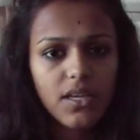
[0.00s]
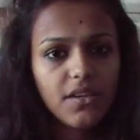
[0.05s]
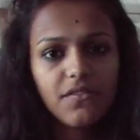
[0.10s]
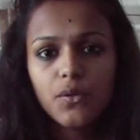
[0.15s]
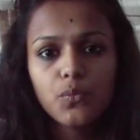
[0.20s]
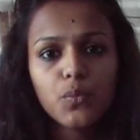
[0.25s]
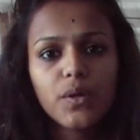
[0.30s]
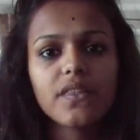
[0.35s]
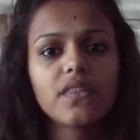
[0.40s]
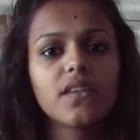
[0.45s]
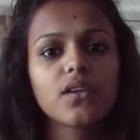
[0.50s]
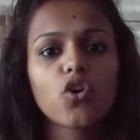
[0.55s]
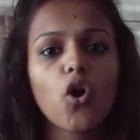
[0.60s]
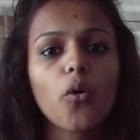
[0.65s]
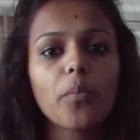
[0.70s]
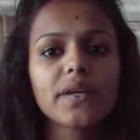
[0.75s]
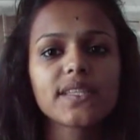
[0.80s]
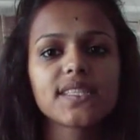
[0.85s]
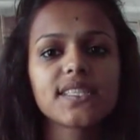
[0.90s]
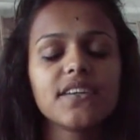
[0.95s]
even with the
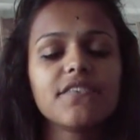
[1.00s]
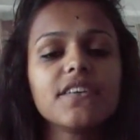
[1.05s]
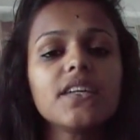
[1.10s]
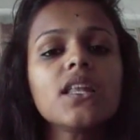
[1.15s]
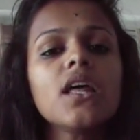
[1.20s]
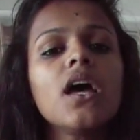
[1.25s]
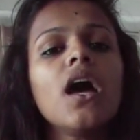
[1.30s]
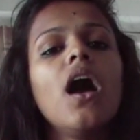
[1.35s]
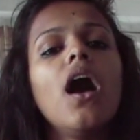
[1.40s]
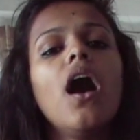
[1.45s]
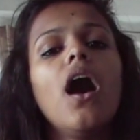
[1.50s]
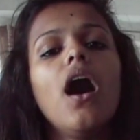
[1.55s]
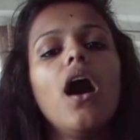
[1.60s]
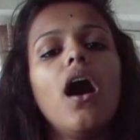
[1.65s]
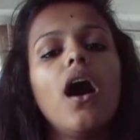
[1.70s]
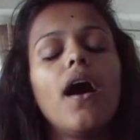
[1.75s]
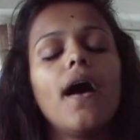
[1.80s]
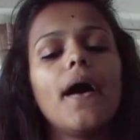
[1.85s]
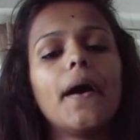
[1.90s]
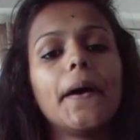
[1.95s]
topics given.
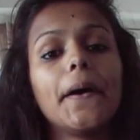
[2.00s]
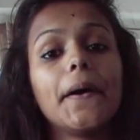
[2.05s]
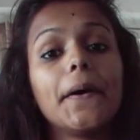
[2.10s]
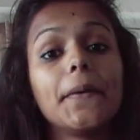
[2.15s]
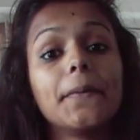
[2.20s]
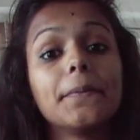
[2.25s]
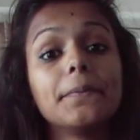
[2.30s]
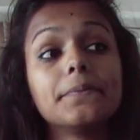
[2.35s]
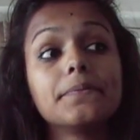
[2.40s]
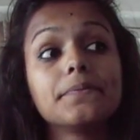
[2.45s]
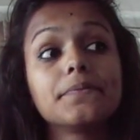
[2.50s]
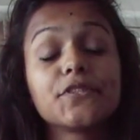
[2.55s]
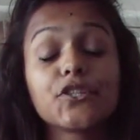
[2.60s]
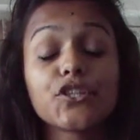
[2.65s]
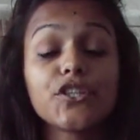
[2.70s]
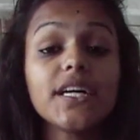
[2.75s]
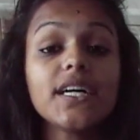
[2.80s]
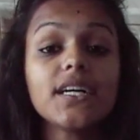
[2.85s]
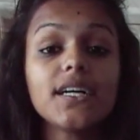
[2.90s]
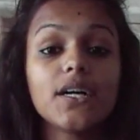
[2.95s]

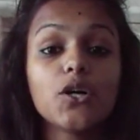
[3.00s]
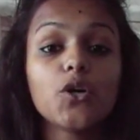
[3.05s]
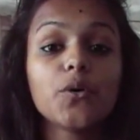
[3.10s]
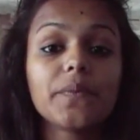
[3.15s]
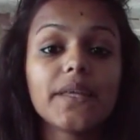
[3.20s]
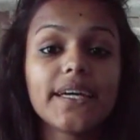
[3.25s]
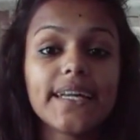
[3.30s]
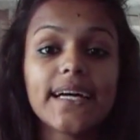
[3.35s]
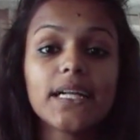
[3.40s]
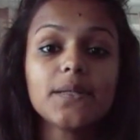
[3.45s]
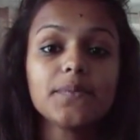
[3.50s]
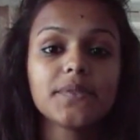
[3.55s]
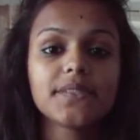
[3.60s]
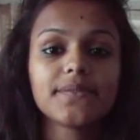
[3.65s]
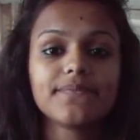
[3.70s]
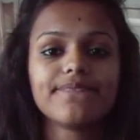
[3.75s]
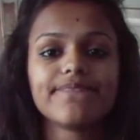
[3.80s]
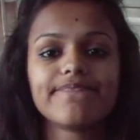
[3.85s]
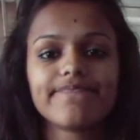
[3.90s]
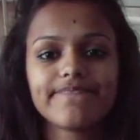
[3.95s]
So yeah, I hope that
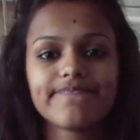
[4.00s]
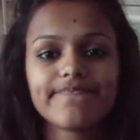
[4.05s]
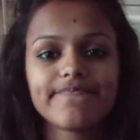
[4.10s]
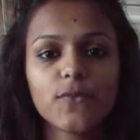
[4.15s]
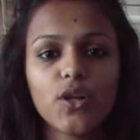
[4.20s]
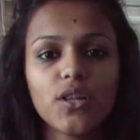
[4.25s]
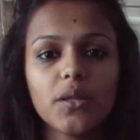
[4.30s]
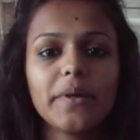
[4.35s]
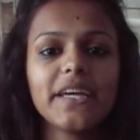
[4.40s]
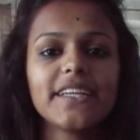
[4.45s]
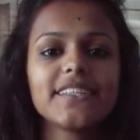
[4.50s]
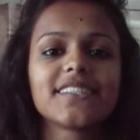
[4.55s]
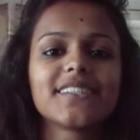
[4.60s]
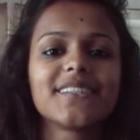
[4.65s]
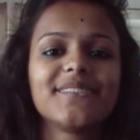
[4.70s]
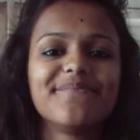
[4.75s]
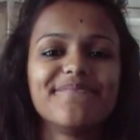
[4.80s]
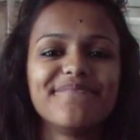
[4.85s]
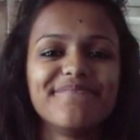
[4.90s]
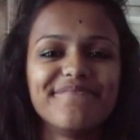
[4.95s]
helps. All the
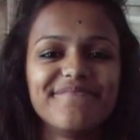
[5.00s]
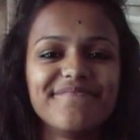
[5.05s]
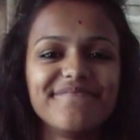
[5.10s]
best.